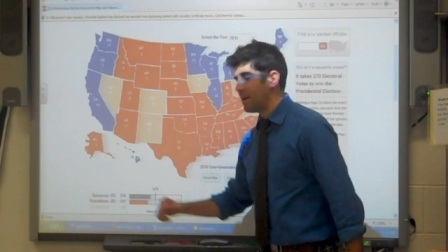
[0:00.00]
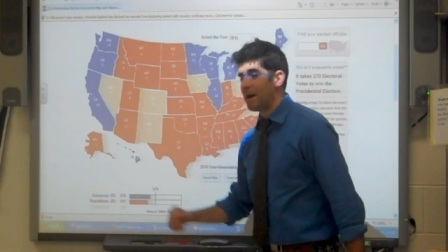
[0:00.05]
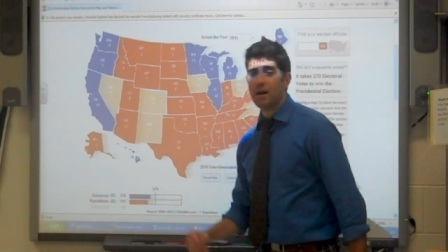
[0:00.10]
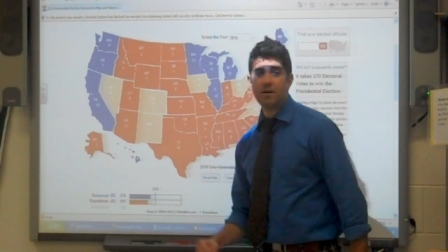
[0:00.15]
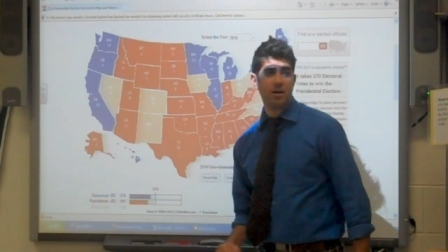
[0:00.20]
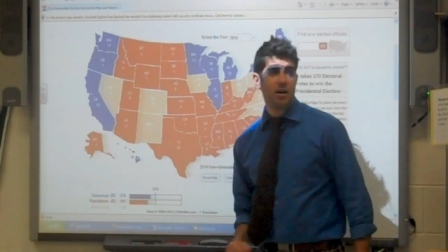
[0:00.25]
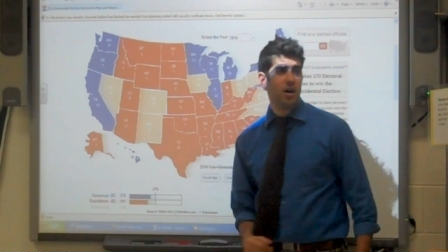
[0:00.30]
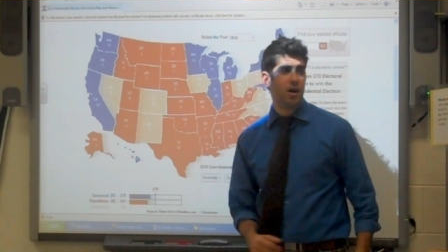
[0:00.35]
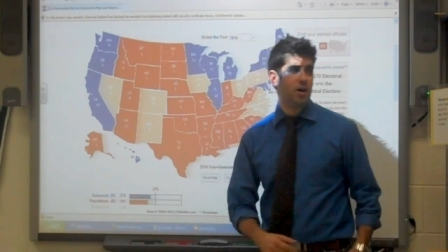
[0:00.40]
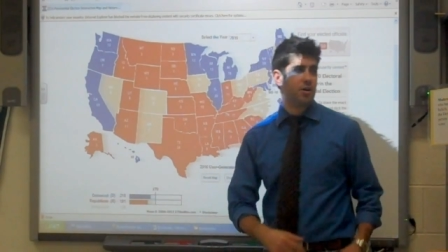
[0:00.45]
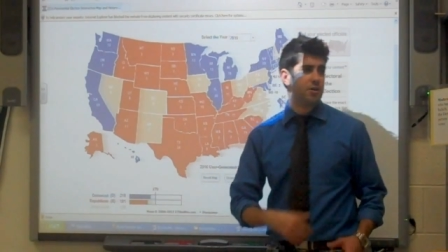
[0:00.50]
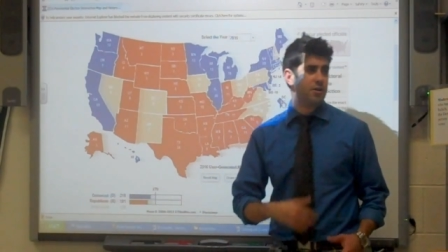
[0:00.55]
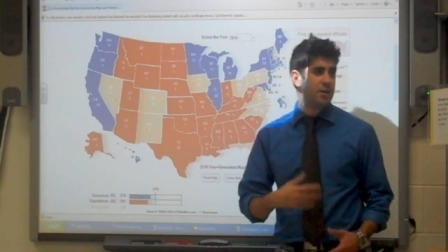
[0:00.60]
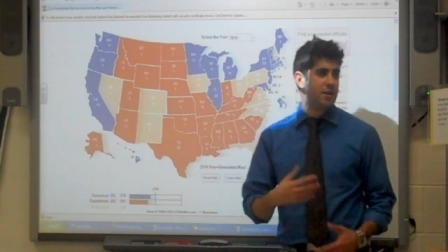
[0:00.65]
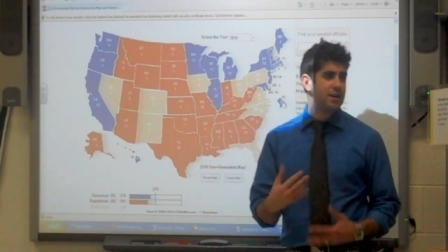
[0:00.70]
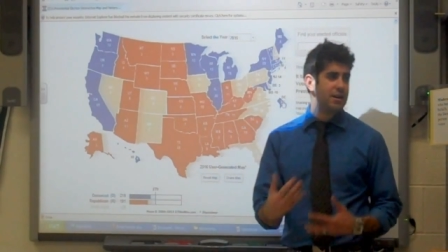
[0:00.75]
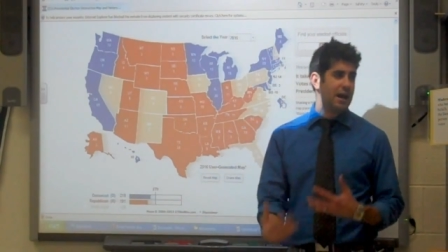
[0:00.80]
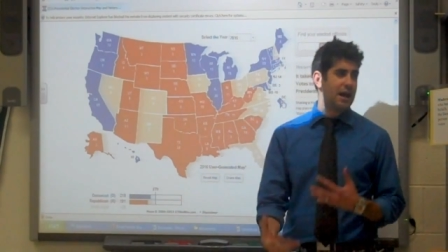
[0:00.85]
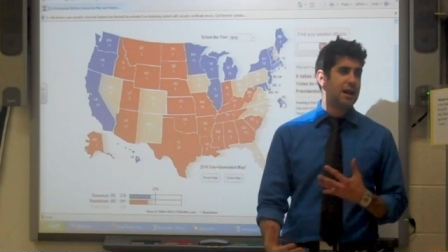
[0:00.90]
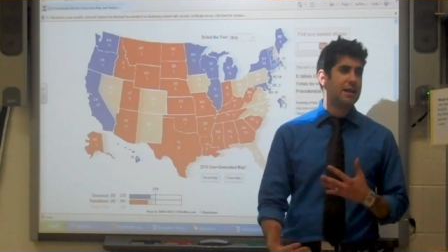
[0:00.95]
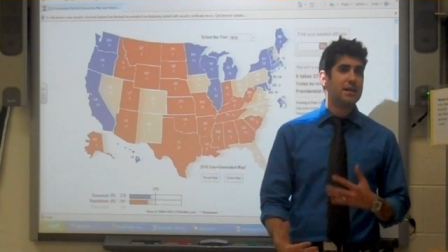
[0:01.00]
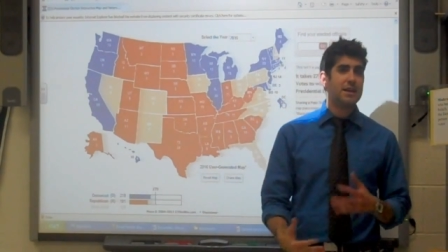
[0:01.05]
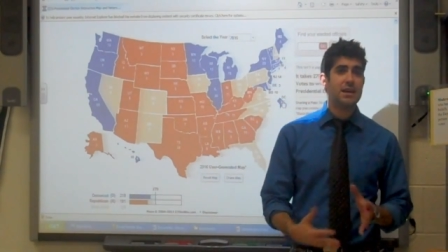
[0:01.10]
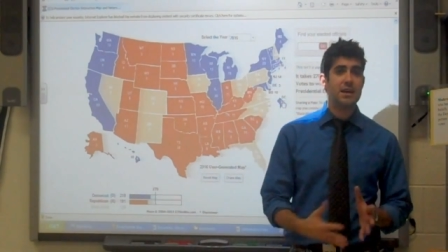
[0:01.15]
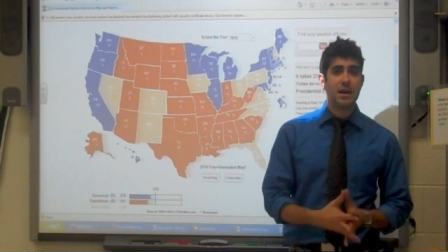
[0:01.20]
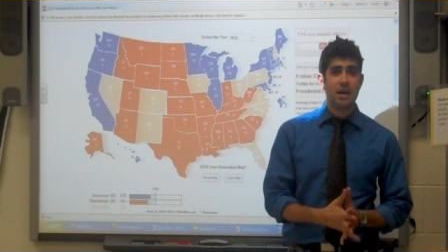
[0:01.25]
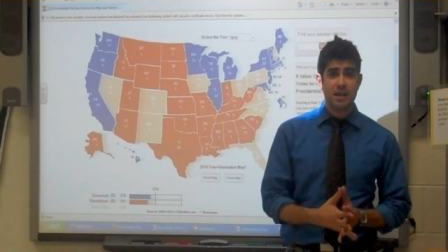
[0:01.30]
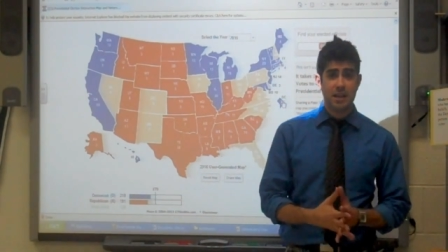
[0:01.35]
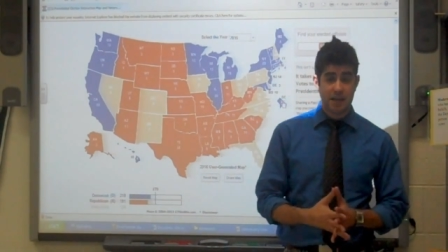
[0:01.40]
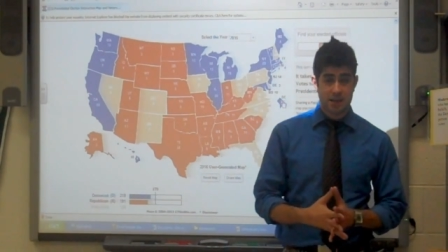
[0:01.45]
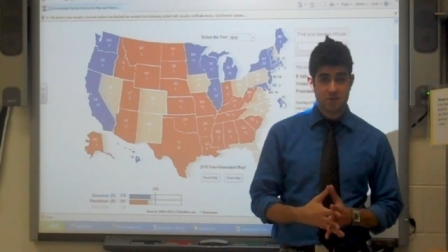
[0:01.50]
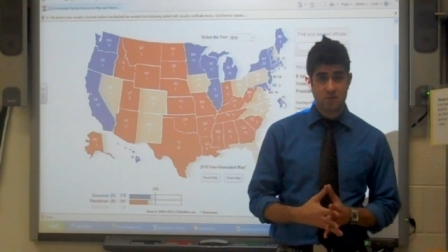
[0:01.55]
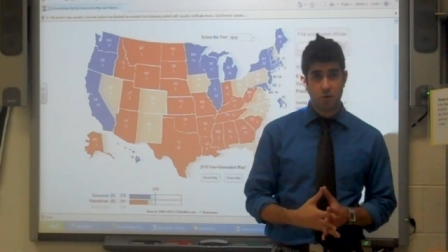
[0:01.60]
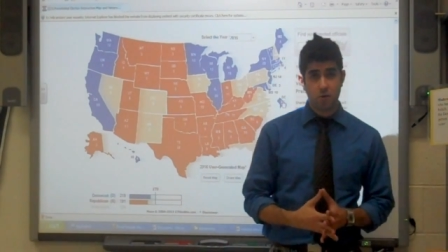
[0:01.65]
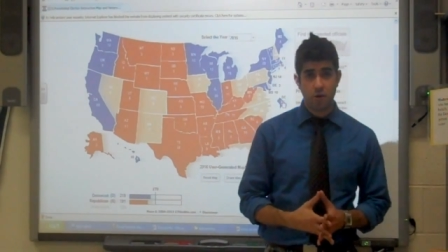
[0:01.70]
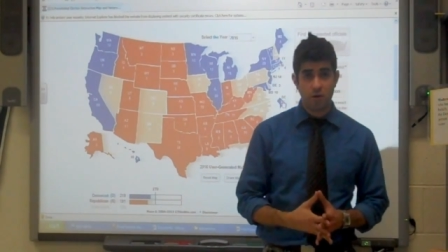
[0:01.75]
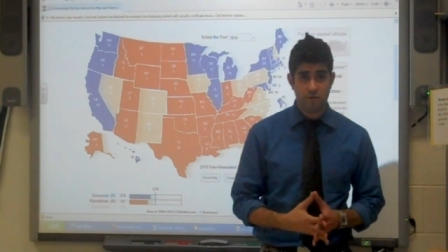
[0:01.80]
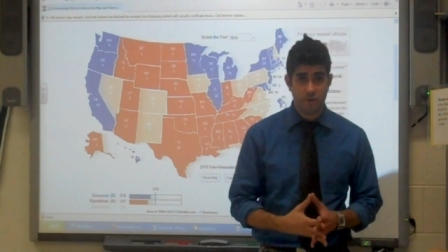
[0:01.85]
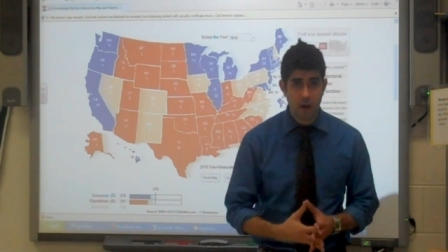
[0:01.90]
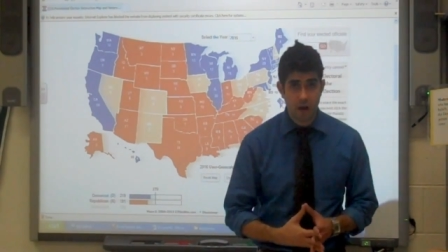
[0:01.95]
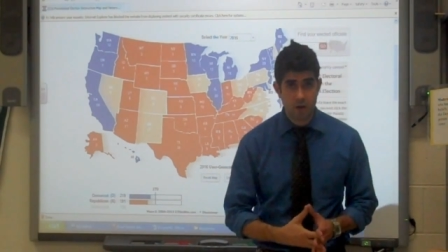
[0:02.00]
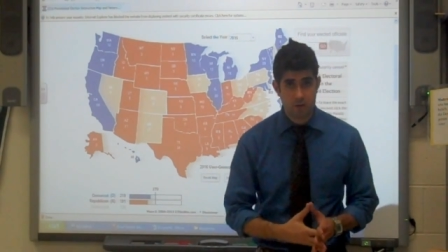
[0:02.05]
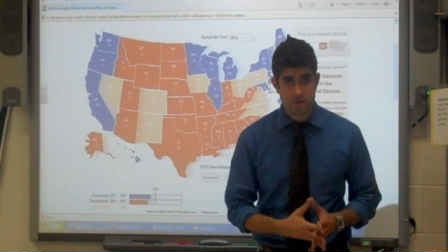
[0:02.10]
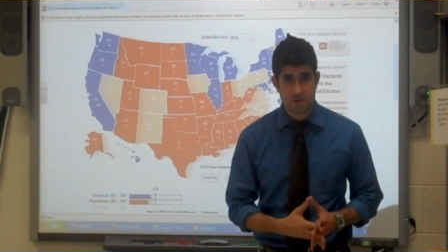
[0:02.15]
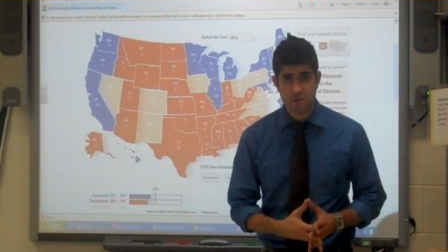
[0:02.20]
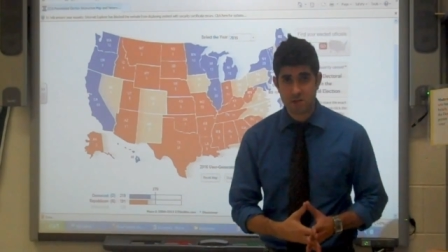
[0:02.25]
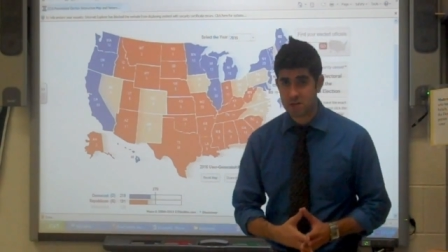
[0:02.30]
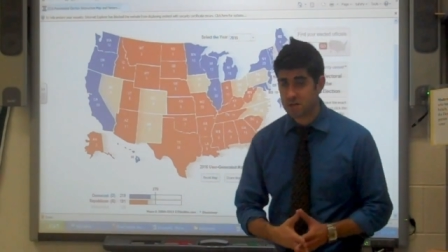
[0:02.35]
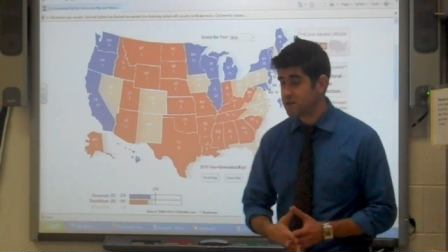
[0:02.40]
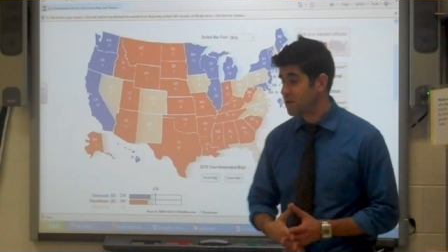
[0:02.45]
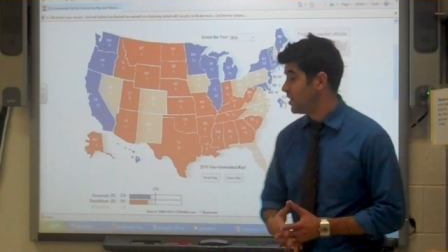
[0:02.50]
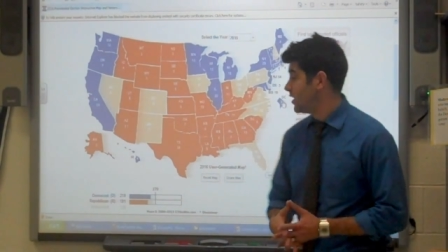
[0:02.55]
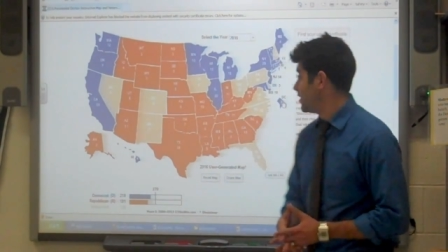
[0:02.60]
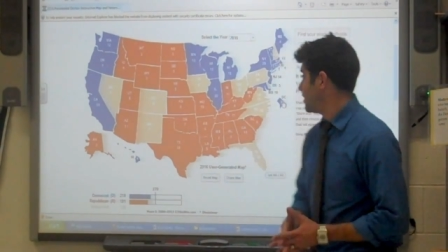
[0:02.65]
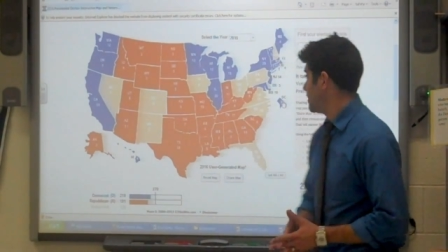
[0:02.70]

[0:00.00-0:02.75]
about 190 electoral votes.